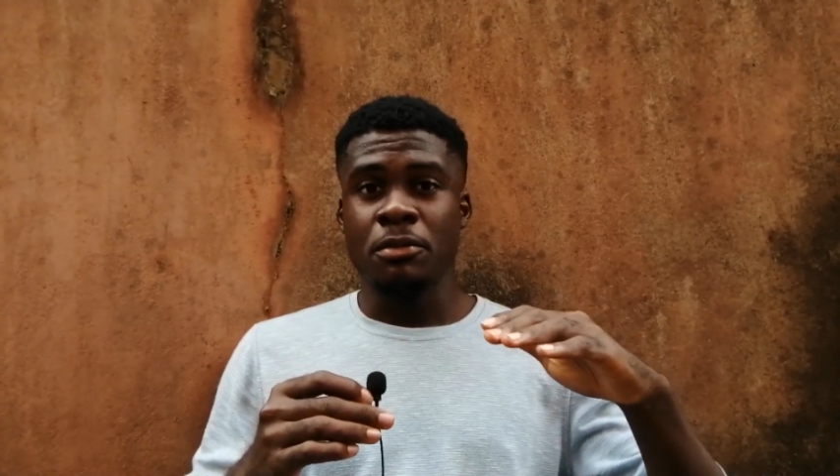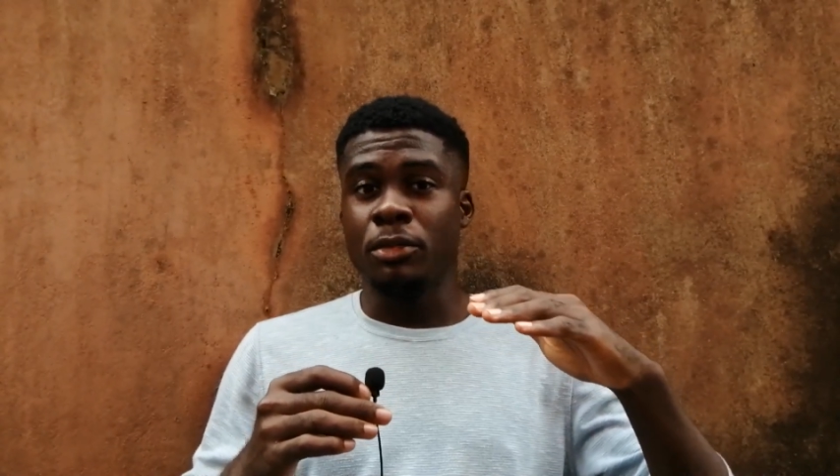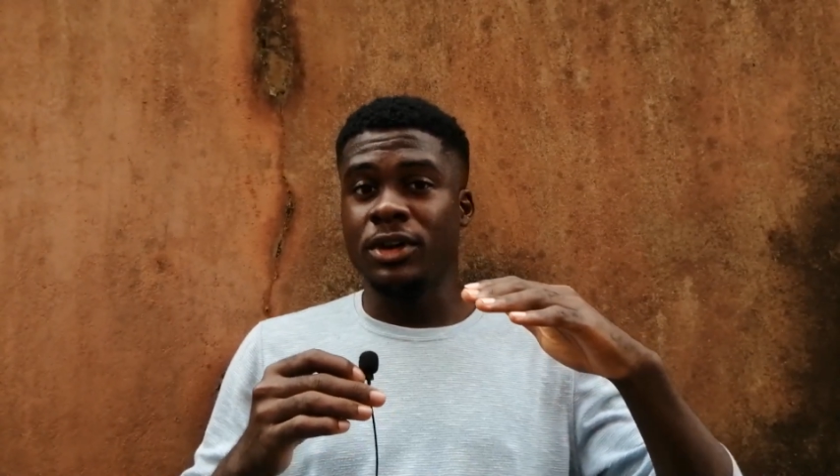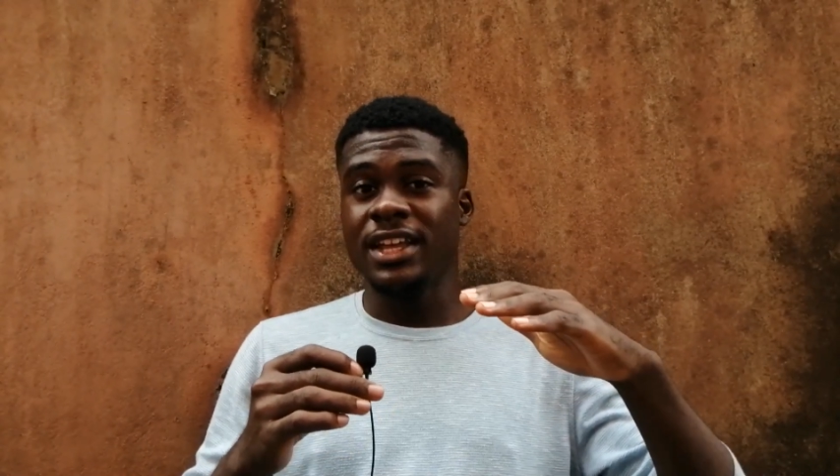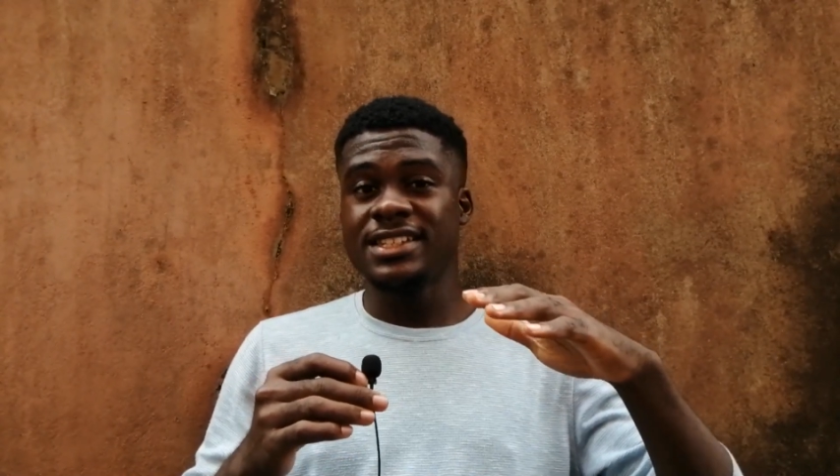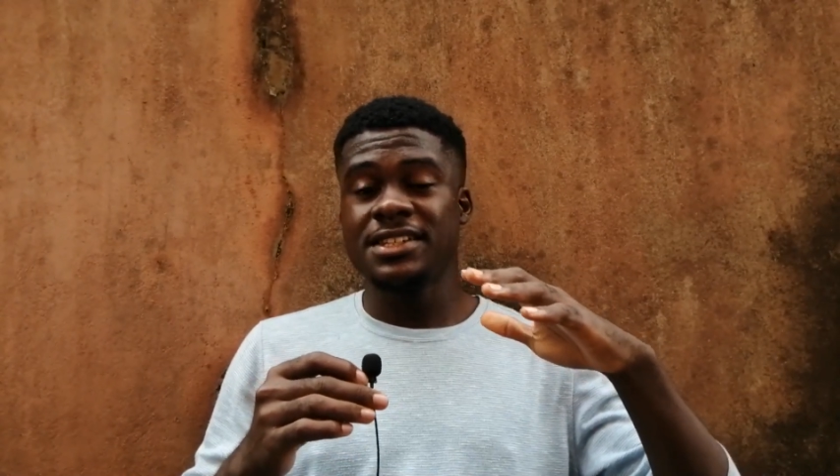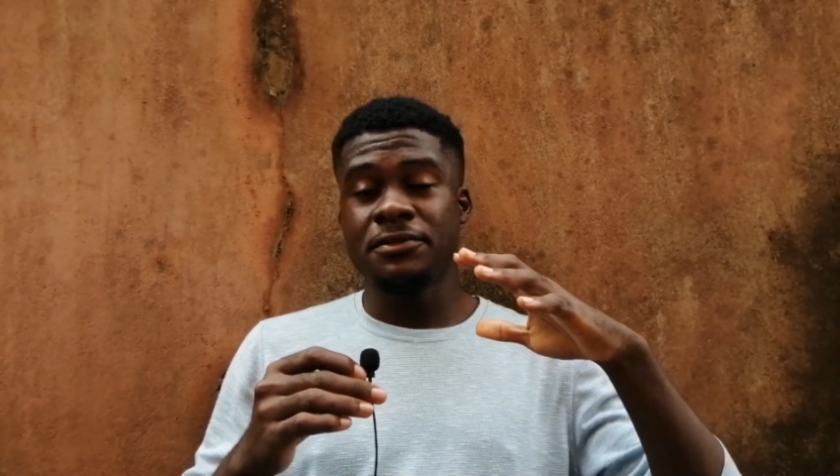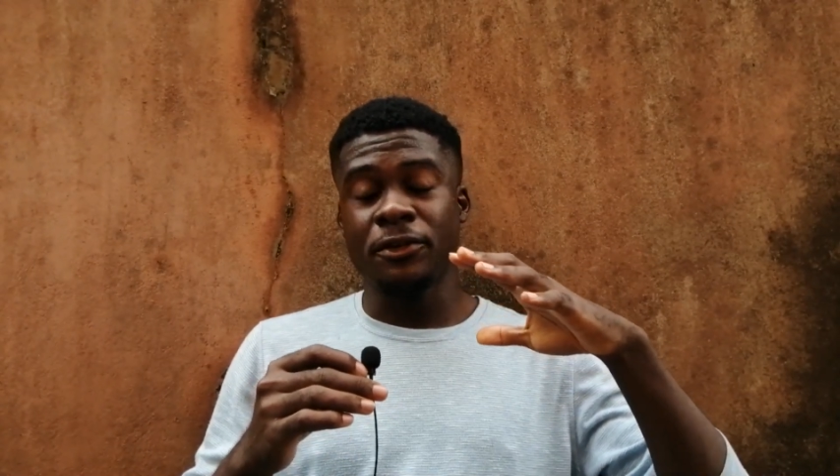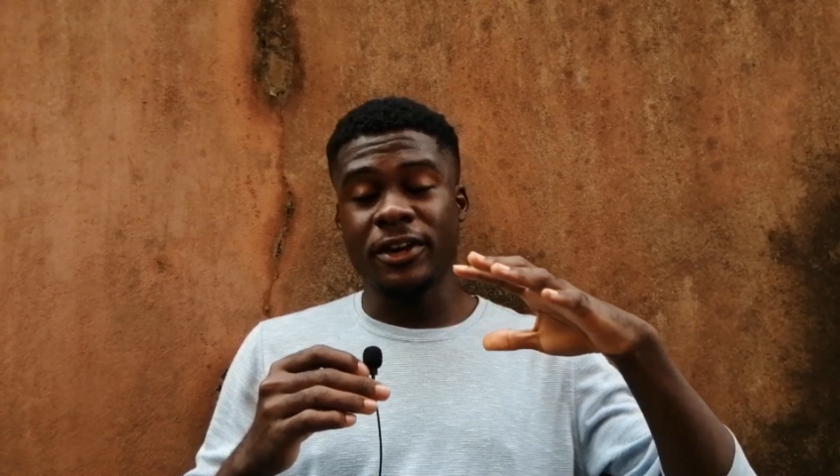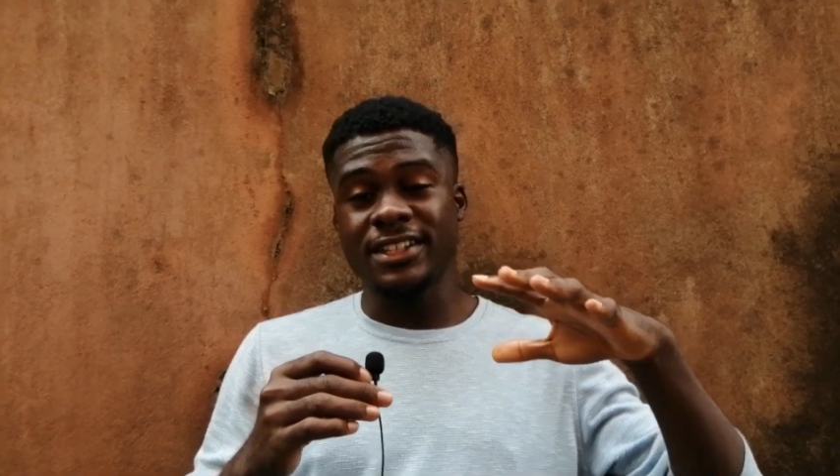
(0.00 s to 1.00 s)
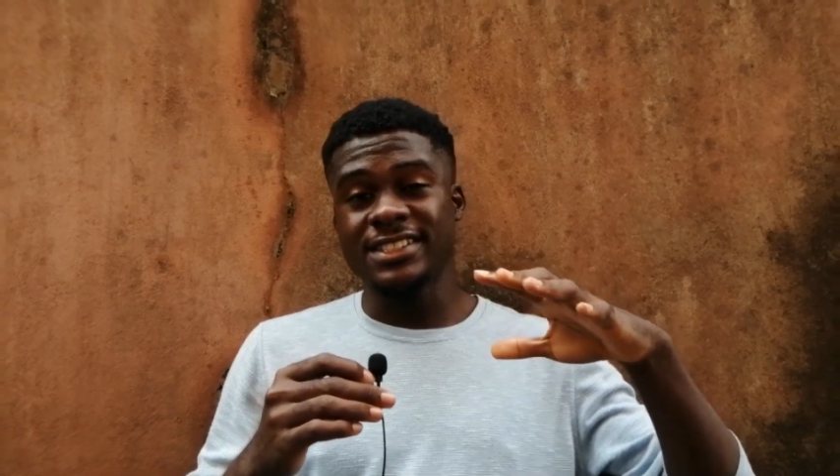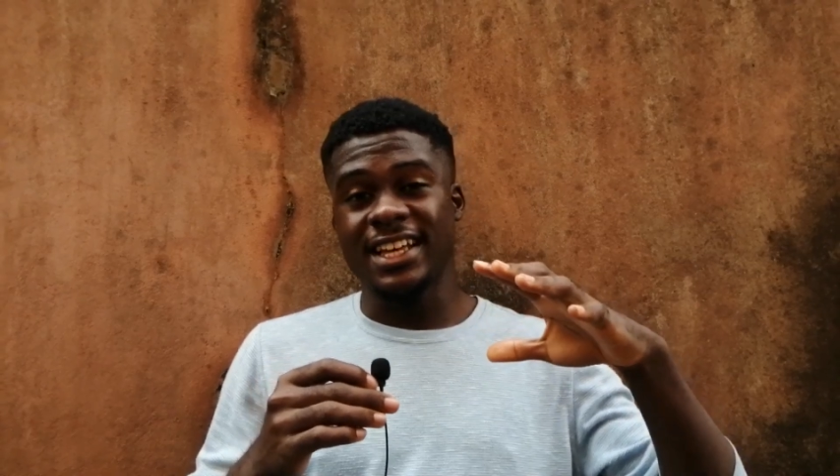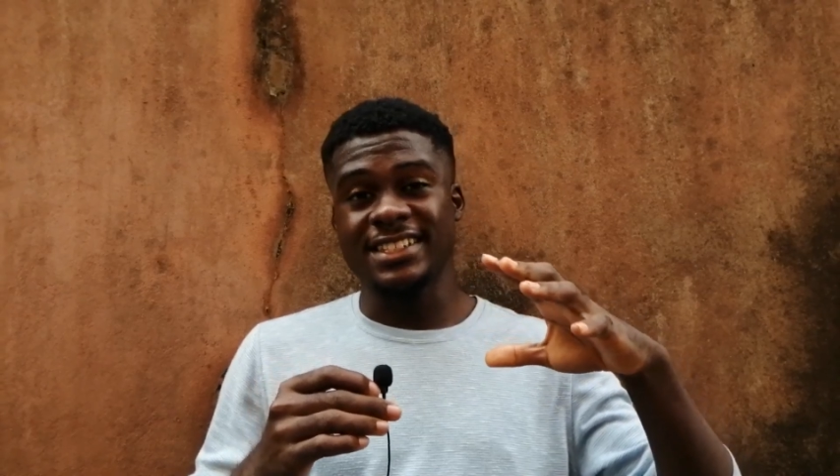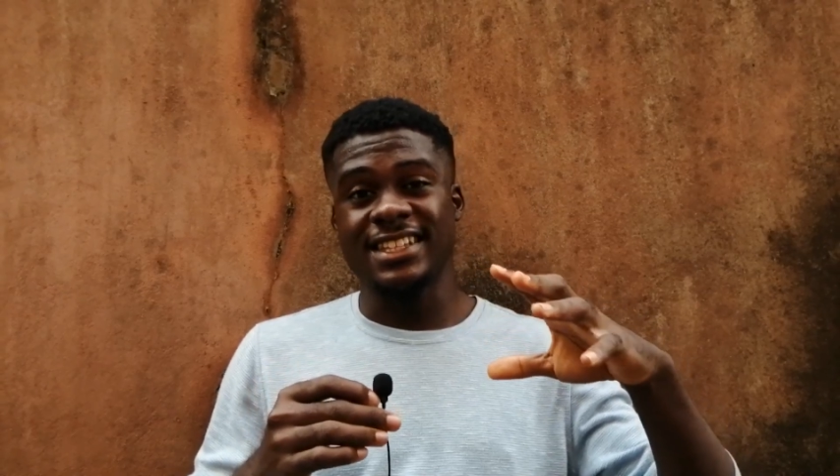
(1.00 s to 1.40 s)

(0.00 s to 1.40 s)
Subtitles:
But let's say, for instance,